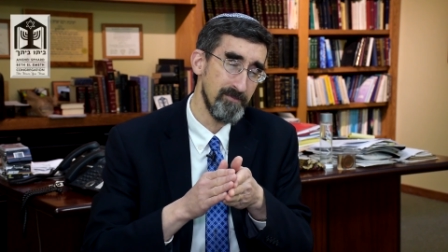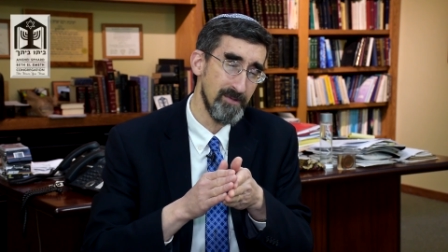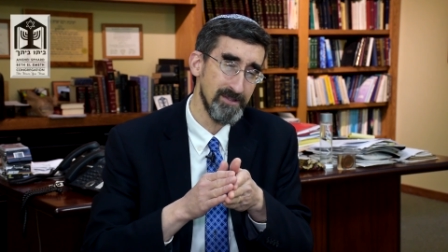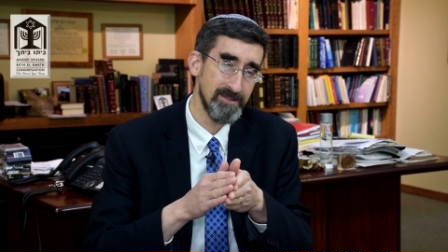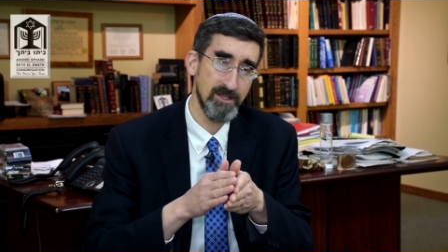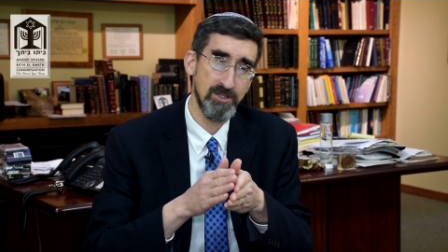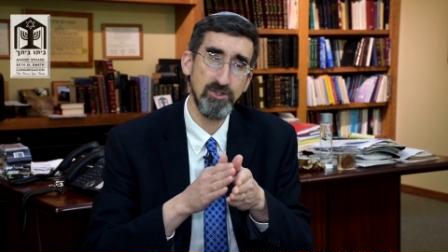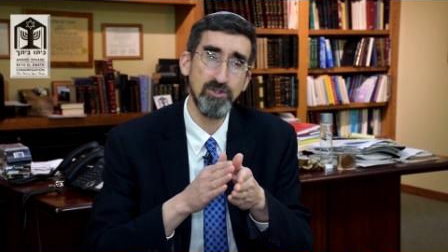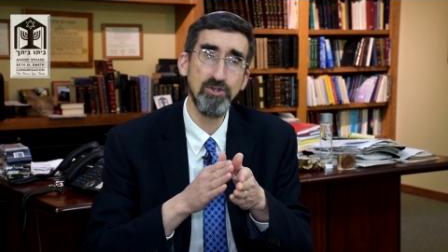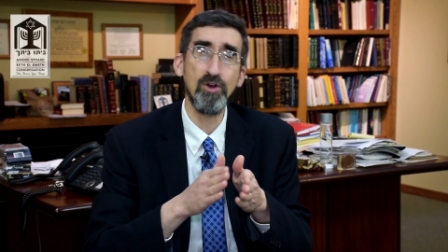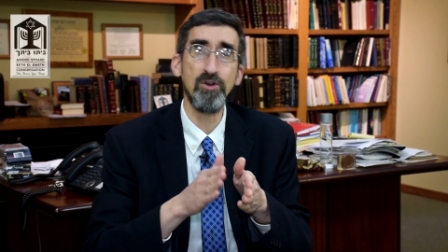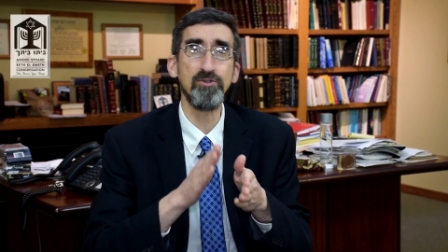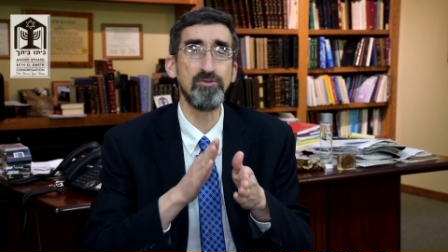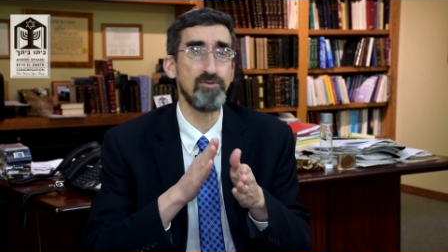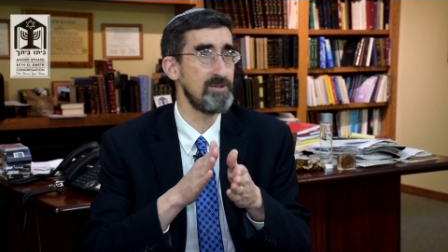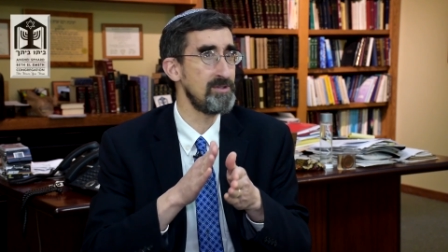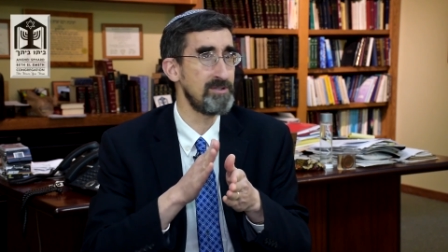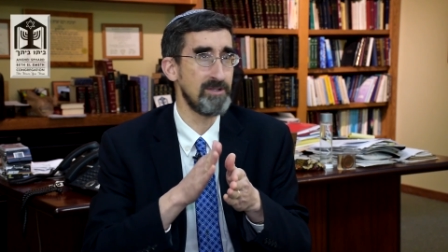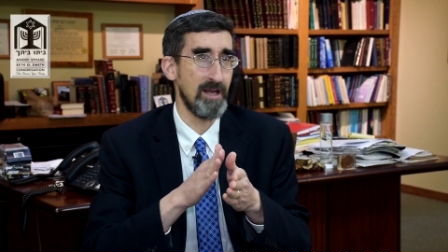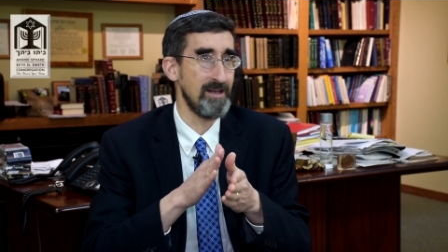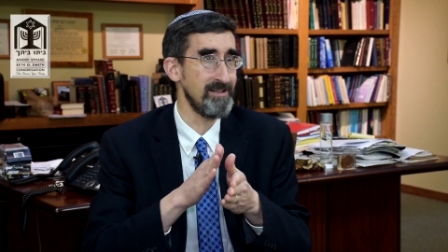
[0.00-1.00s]
It's a
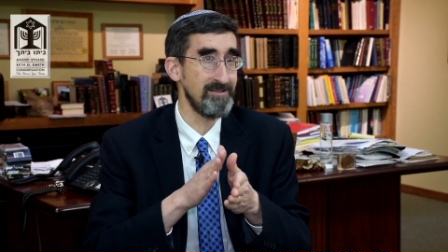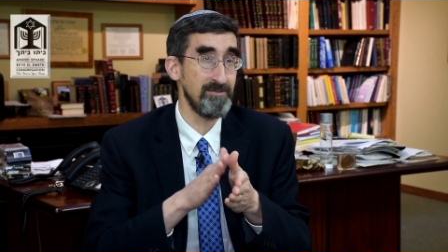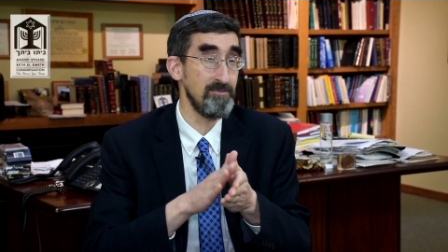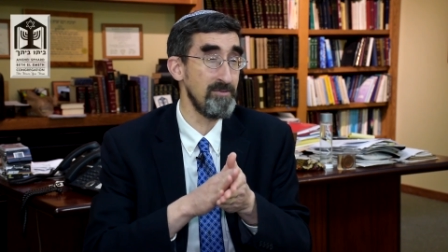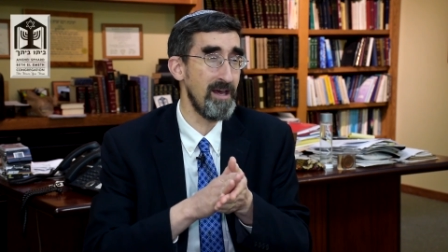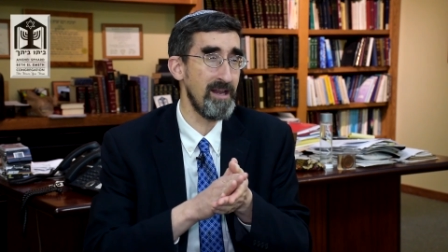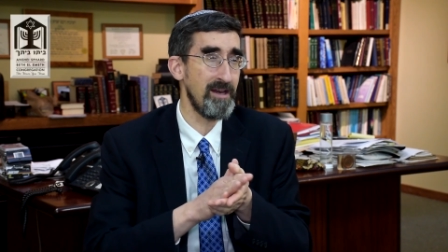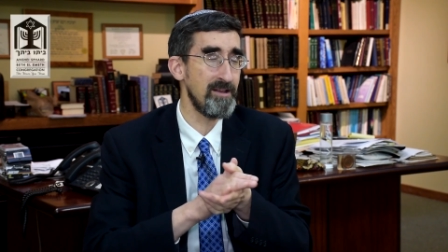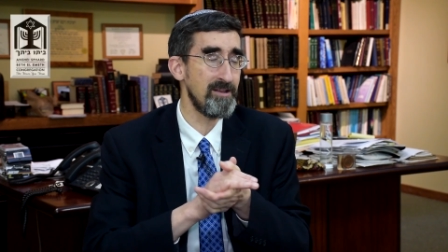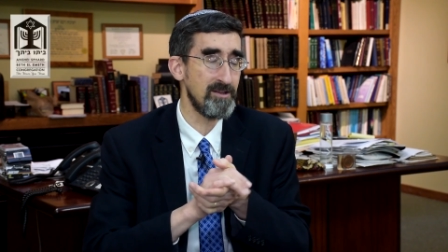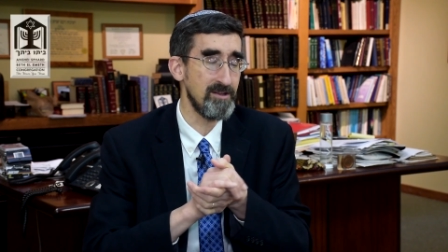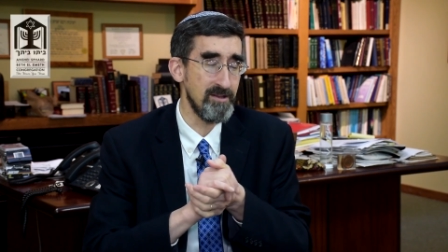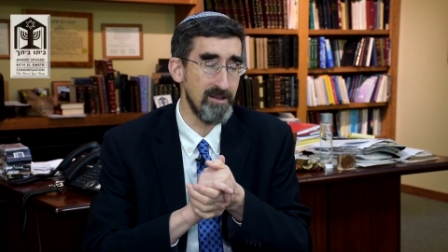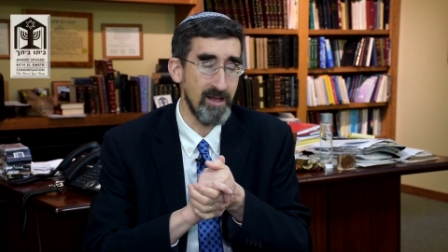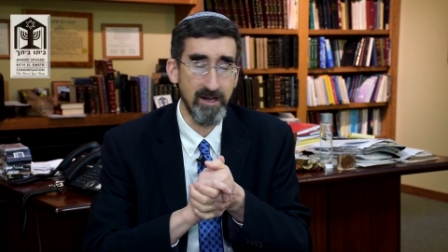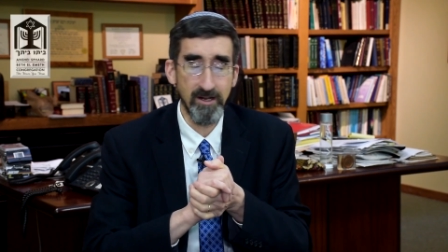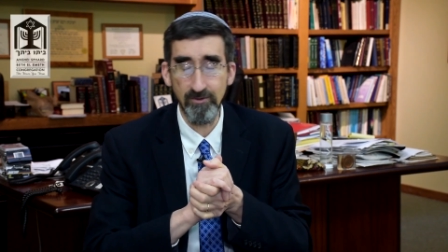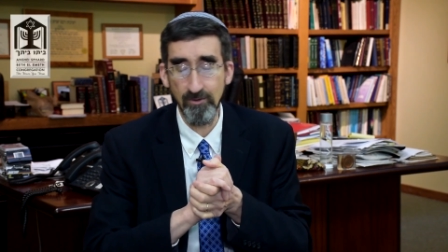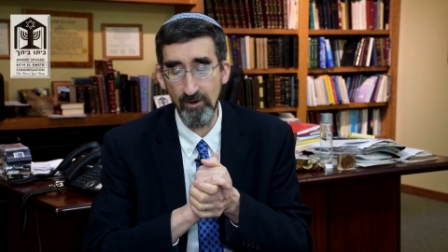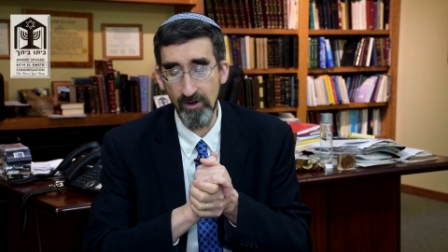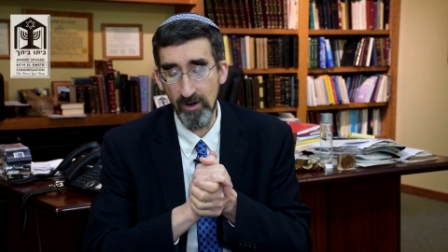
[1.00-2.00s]
children's custom, not a,
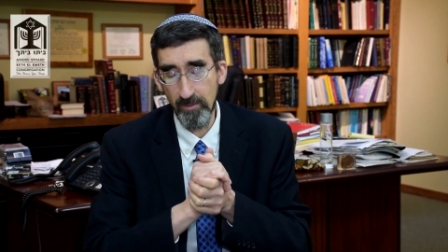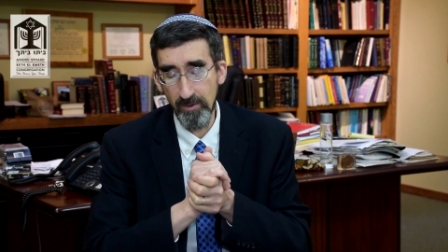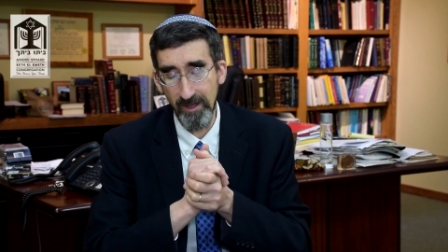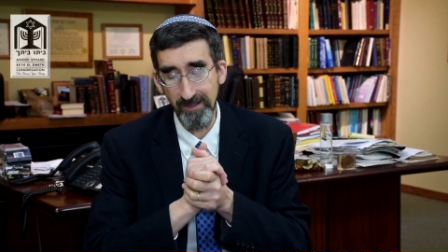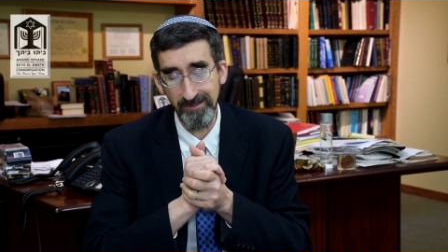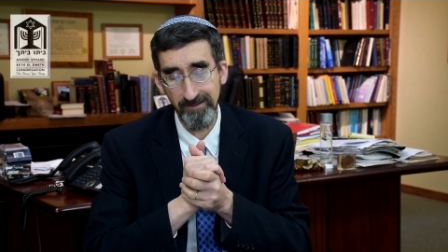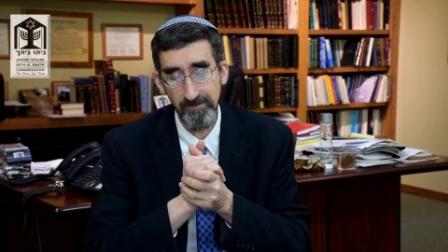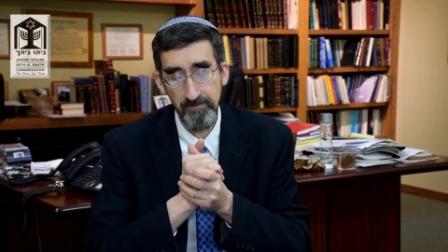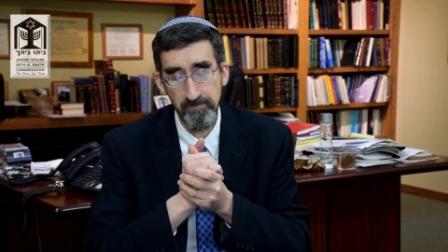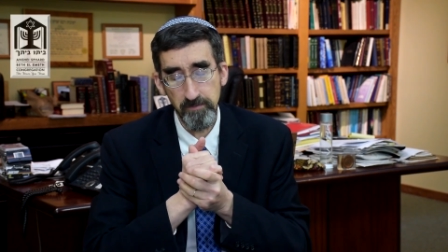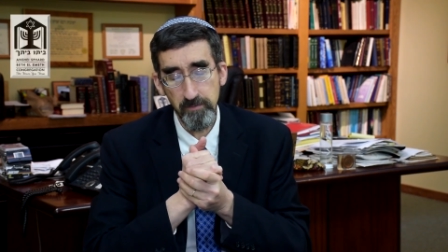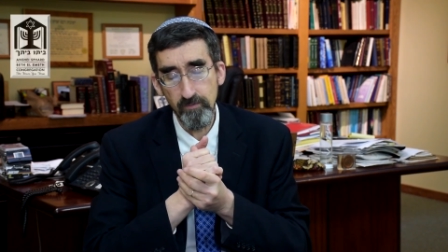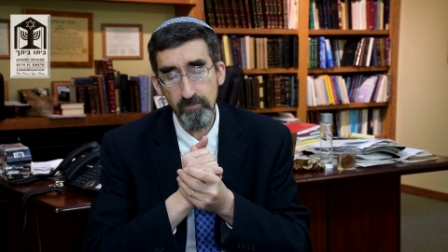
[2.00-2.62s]
not a grown up custom.